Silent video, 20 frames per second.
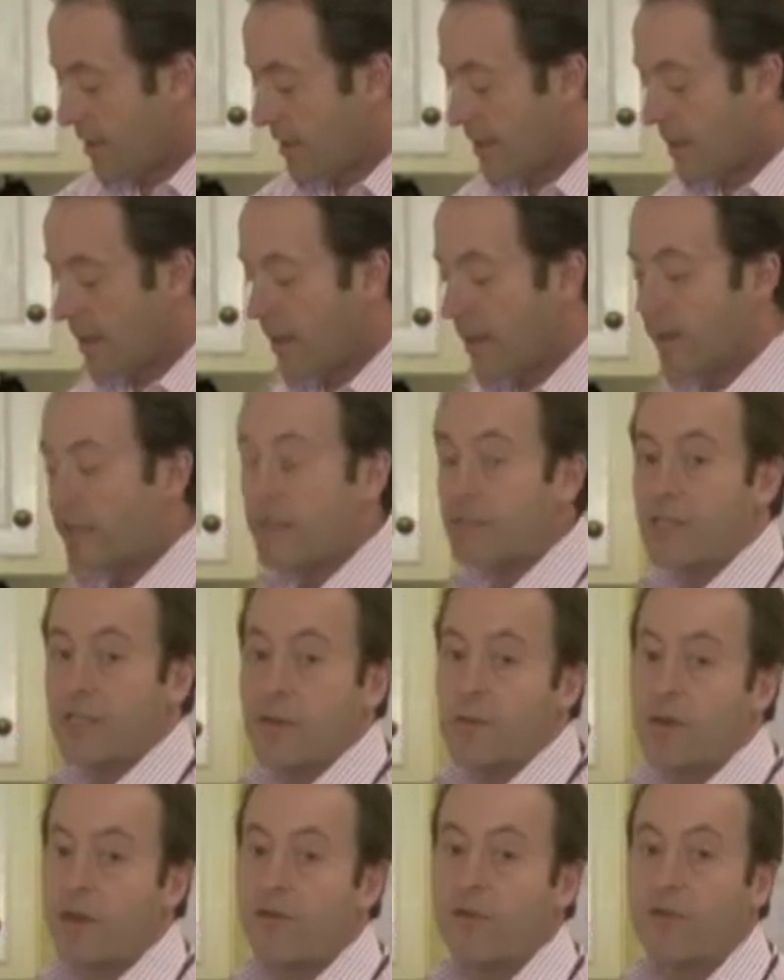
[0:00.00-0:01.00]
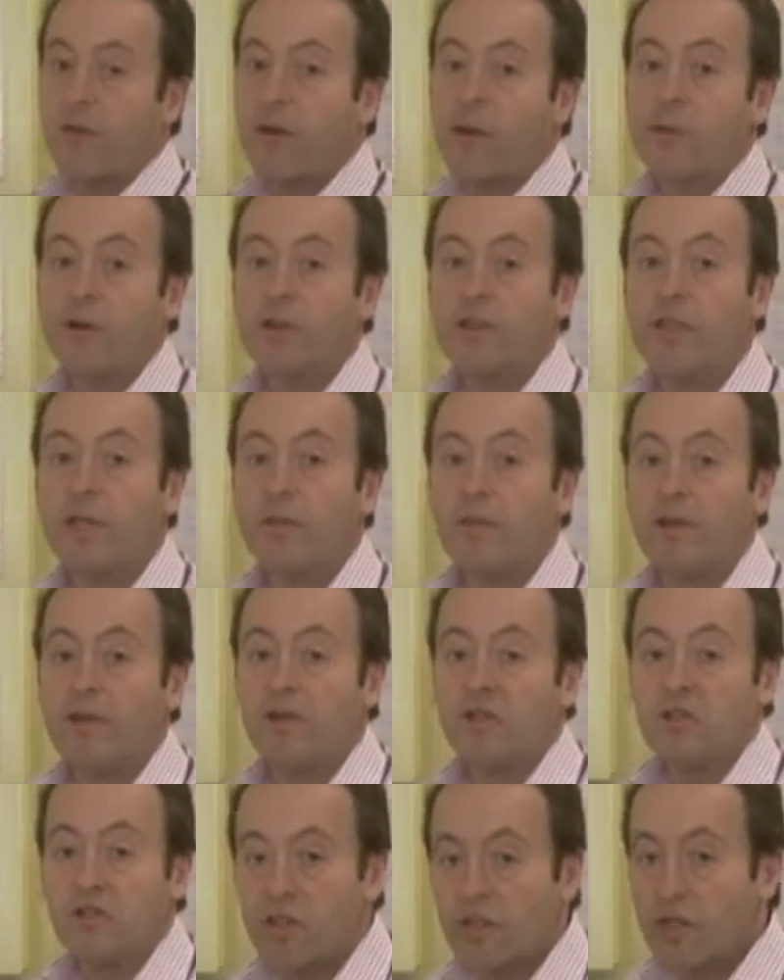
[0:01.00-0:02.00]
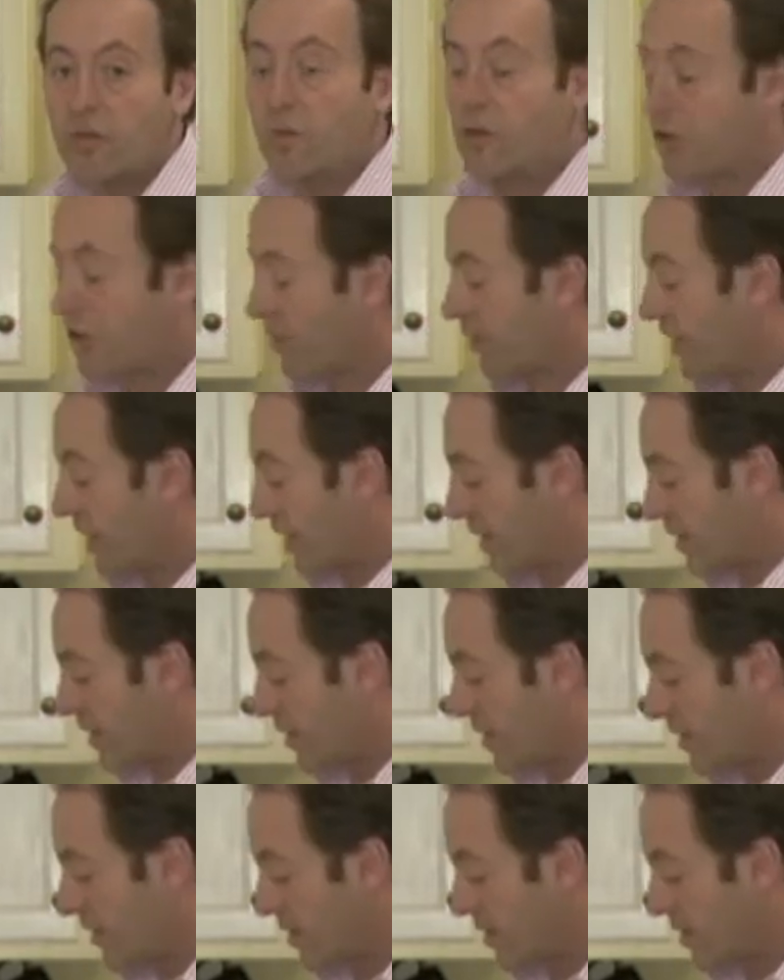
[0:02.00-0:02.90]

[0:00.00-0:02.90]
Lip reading: and let it simmer for about 10 minutes, no more than that.